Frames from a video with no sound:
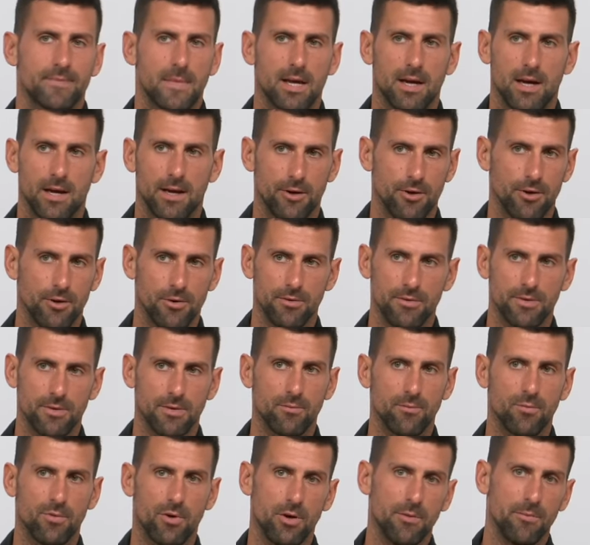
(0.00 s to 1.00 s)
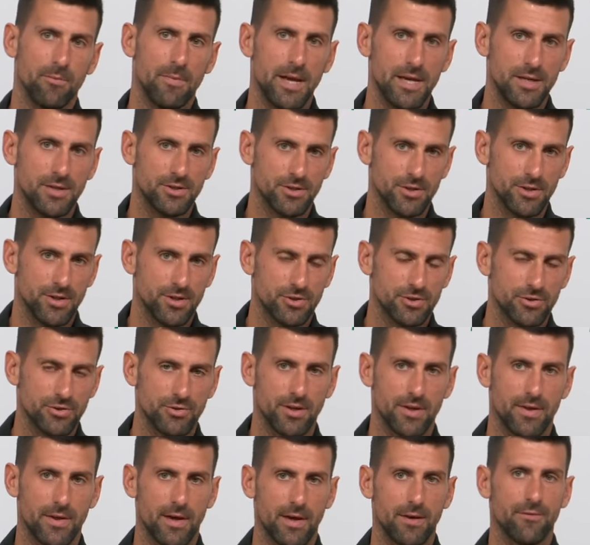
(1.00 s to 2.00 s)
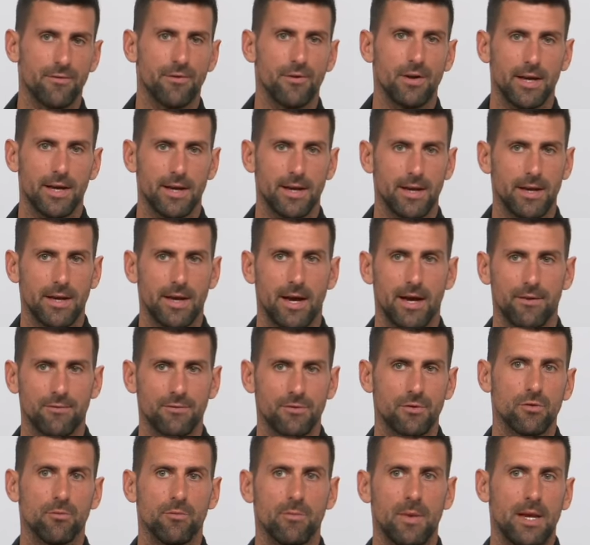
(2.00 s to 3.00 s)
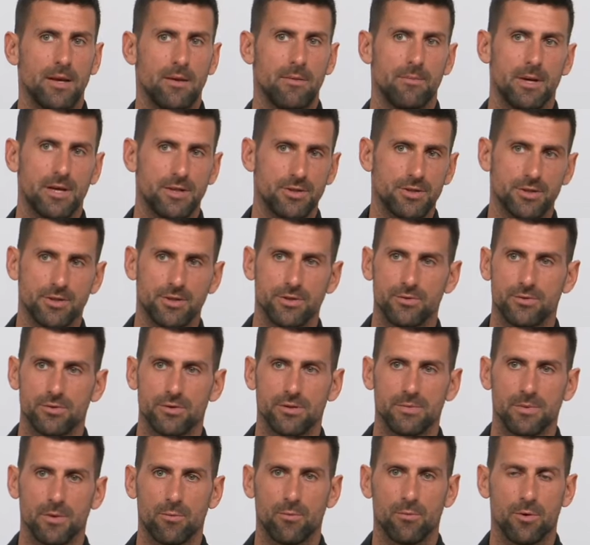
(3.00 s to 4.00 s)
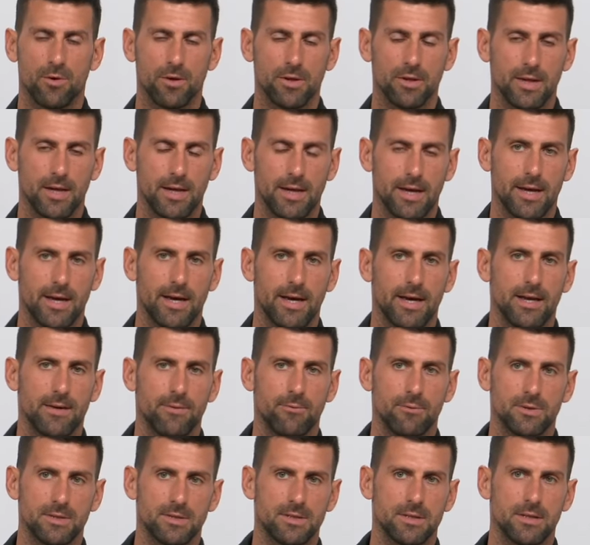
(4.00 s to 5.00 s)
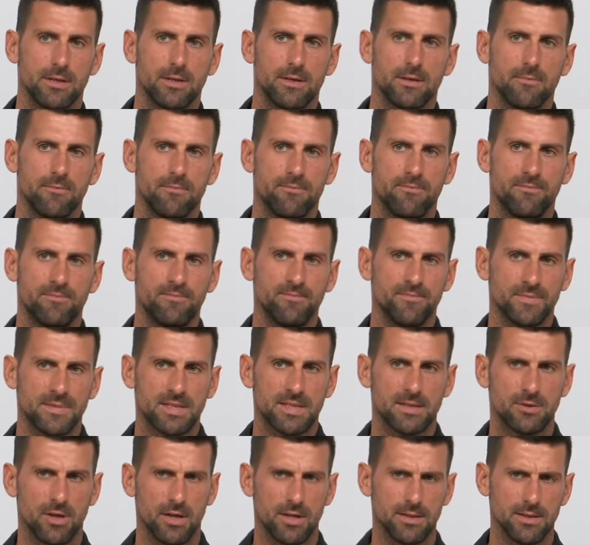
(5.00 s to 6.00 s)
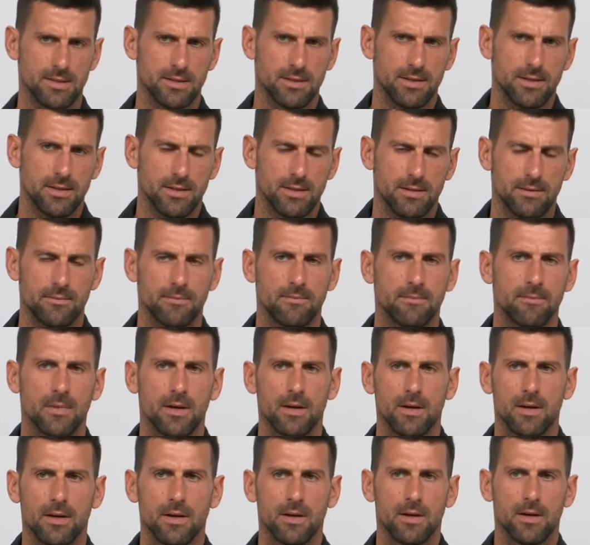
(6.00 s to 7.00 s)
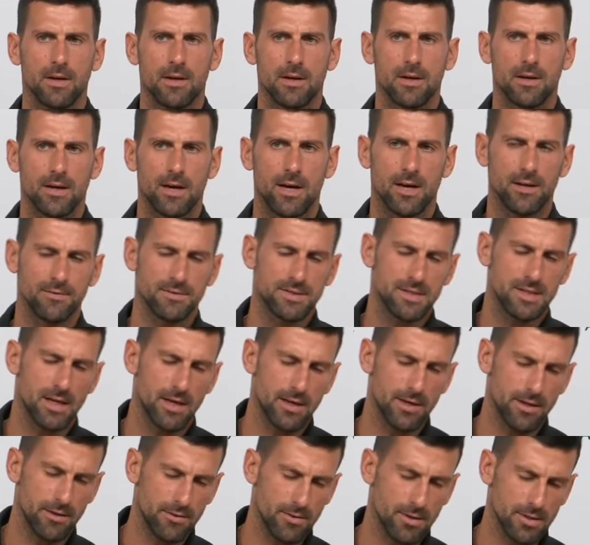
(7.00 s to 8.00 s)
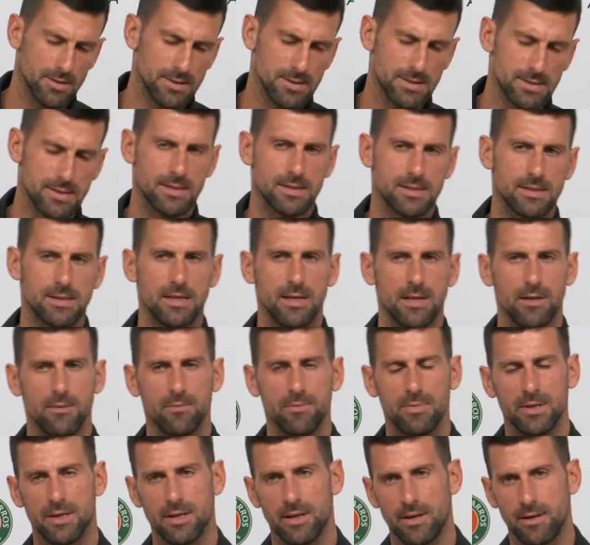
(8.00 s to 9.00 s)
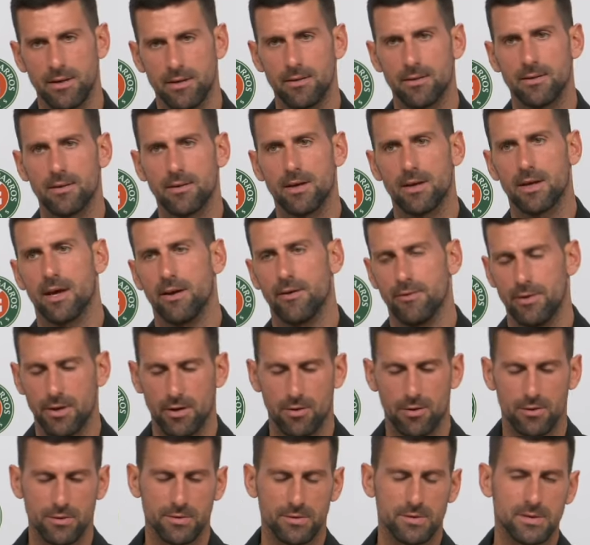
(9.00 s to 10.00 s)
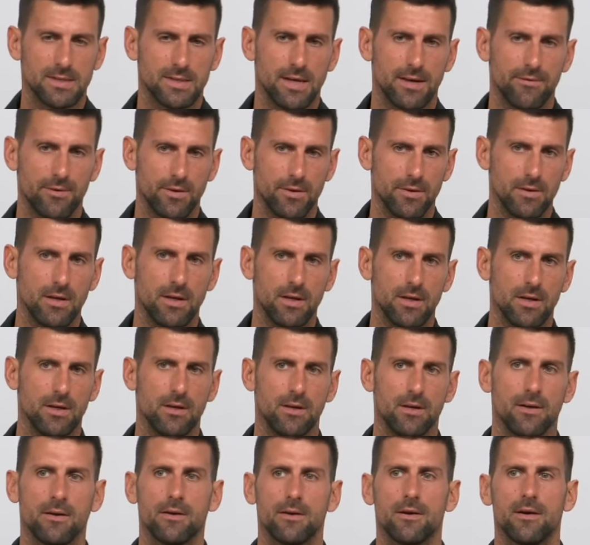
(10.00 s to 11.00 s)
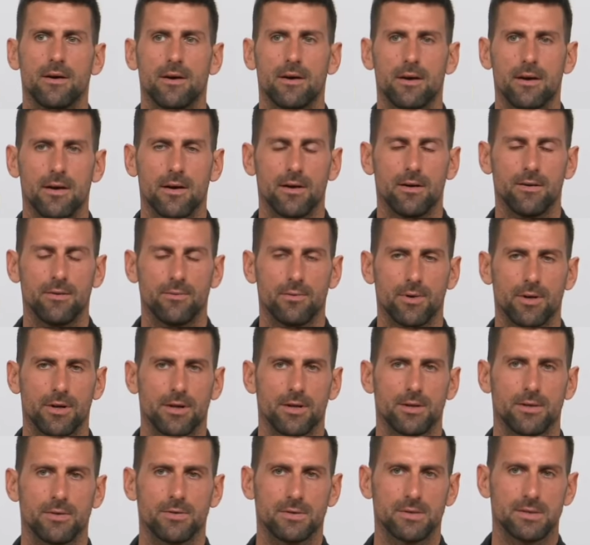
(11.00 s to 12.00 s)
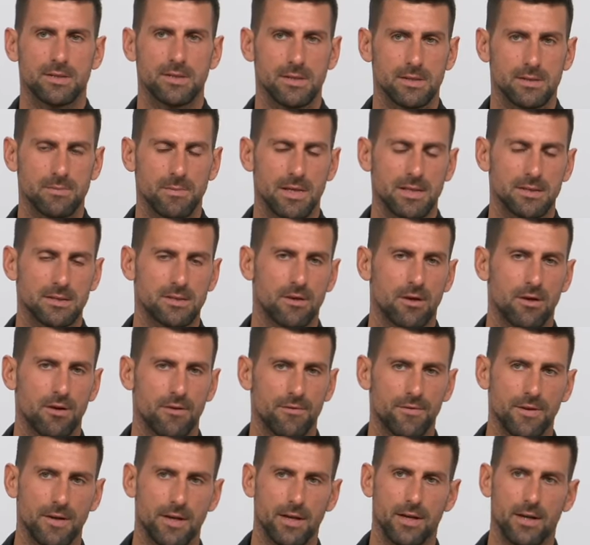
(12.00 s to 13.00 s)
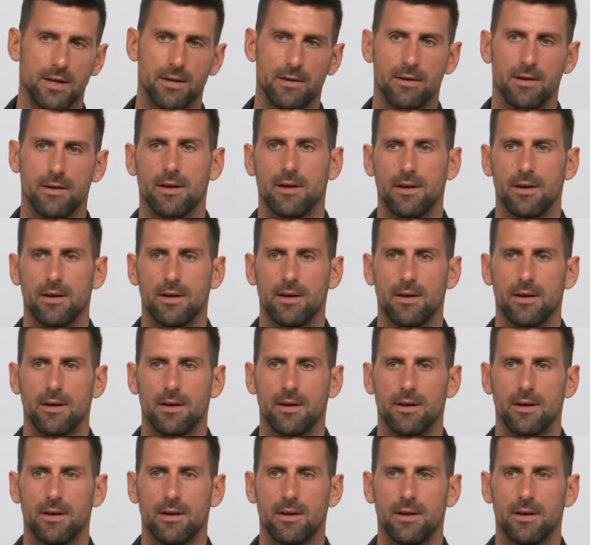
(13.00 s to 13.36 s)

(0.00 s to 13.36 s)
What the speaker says: I don't know, one major injury, thankfully I didn't have too many major injuries, but one that I had was in 2000 and kind of started in 2016, but then carried on to 17, where I took 6 months off, and then